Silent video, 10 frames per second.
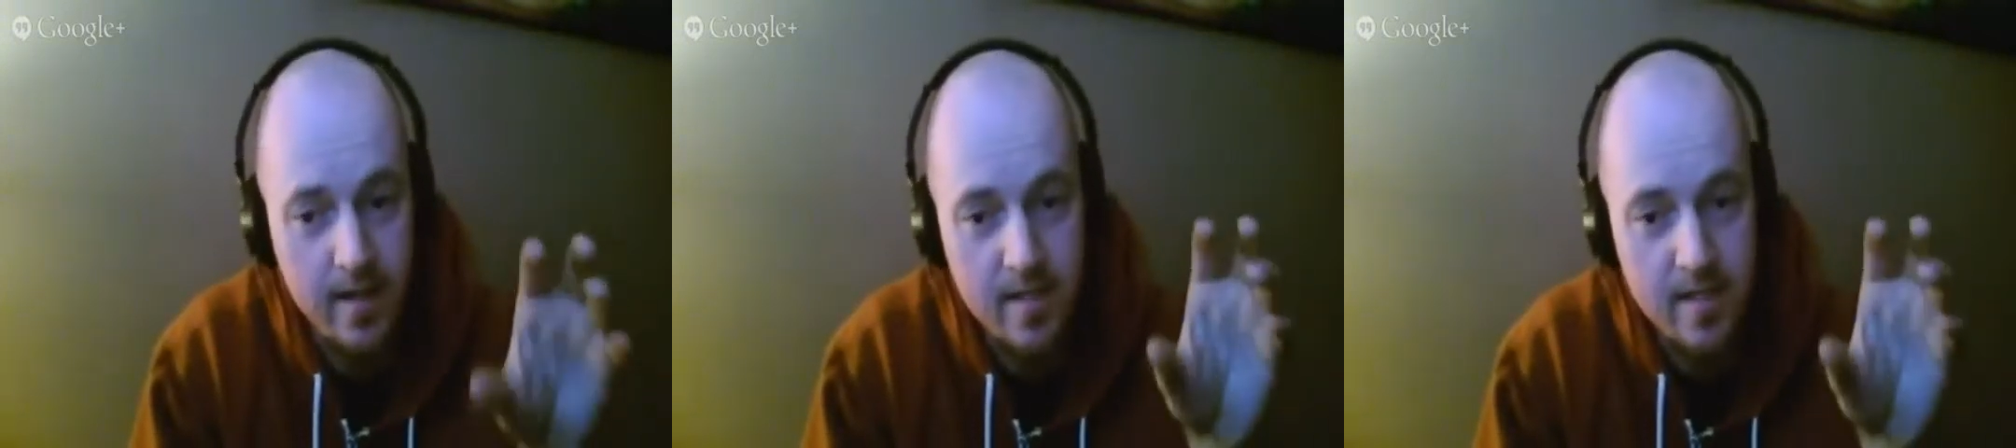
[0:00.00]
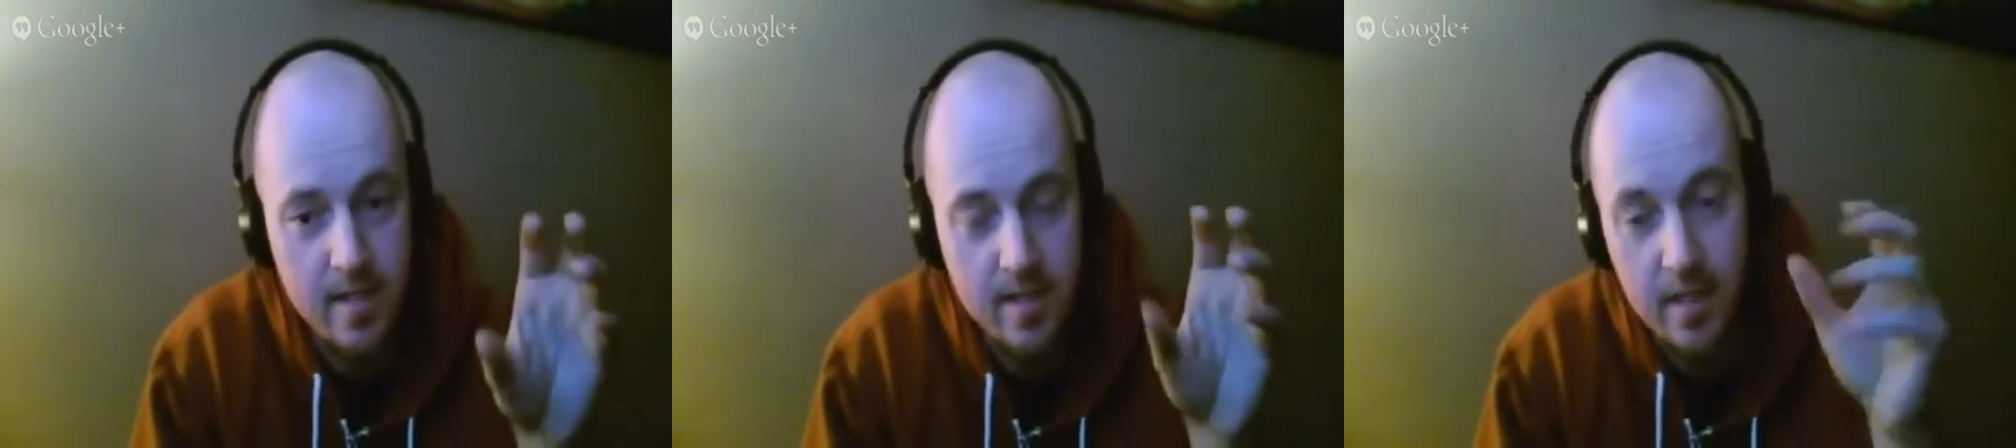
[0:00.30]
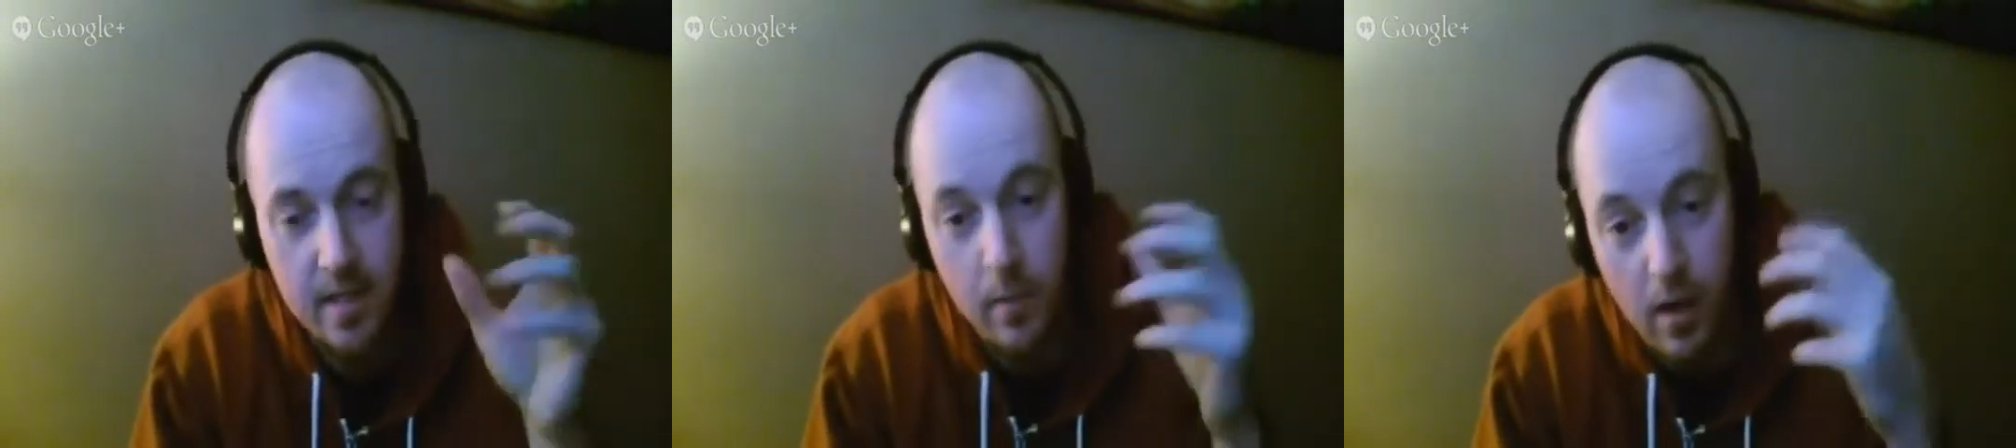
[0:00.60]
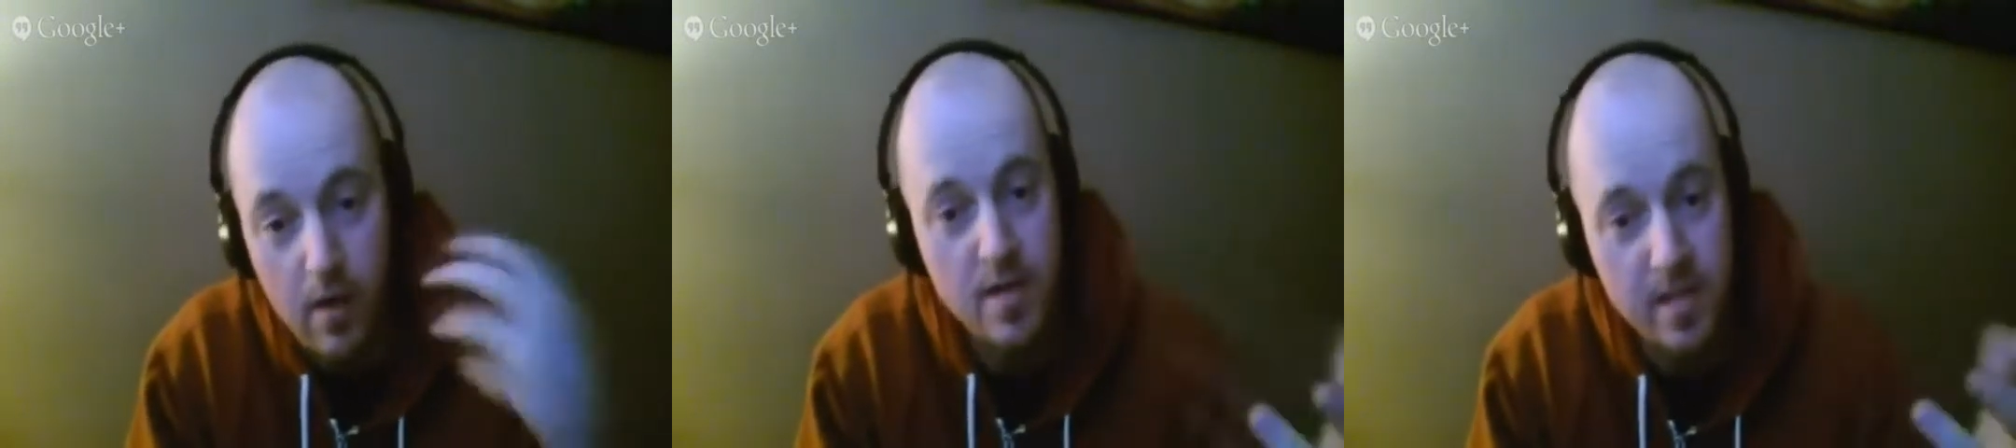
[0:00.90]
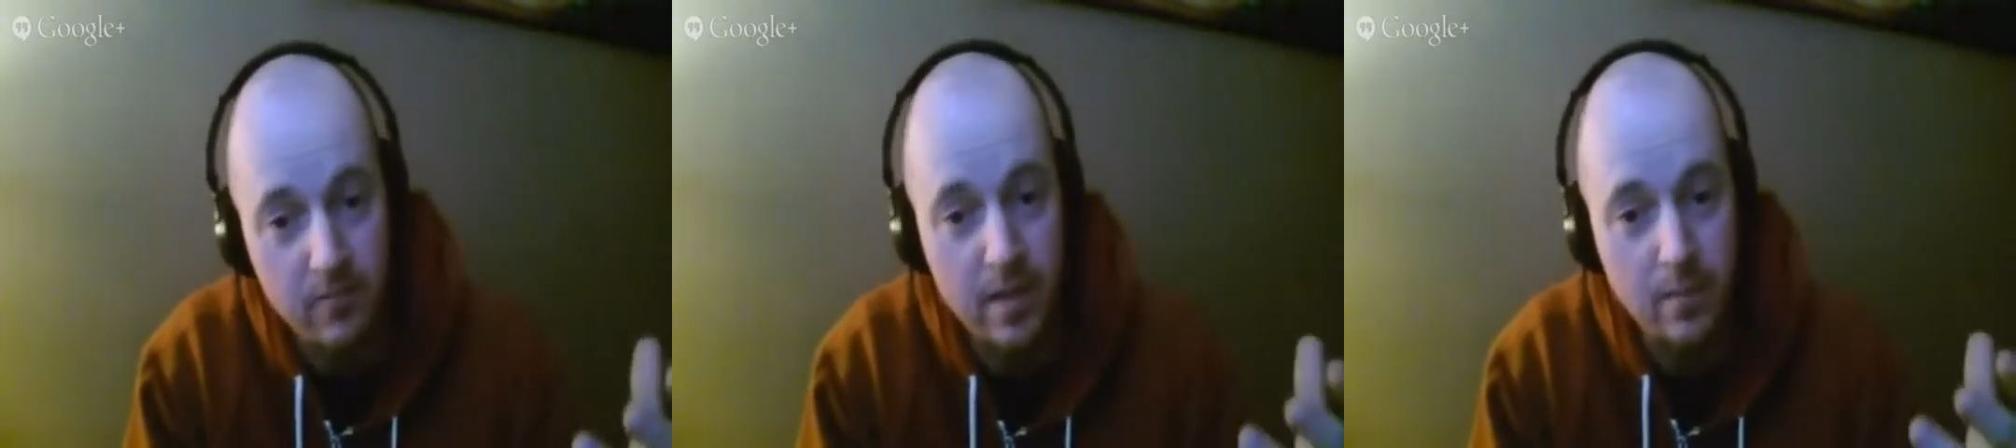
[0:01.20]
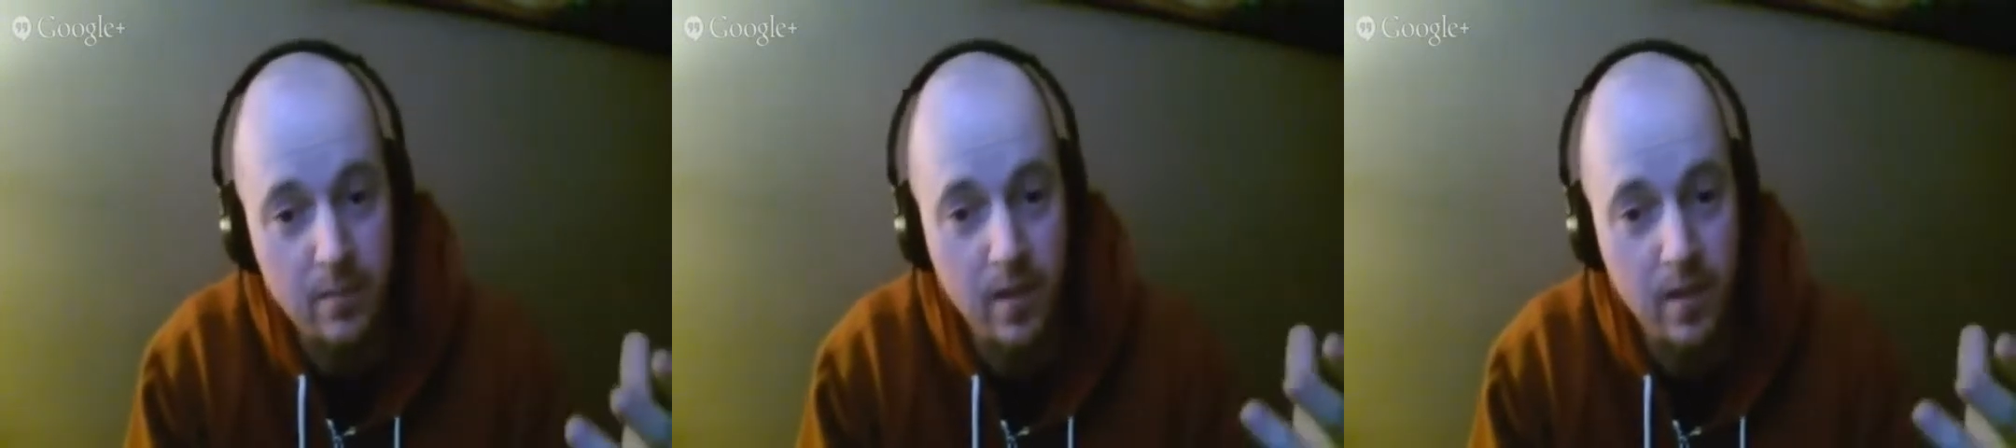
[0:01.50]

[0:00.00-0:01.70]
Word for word: it's it still belongs in the film.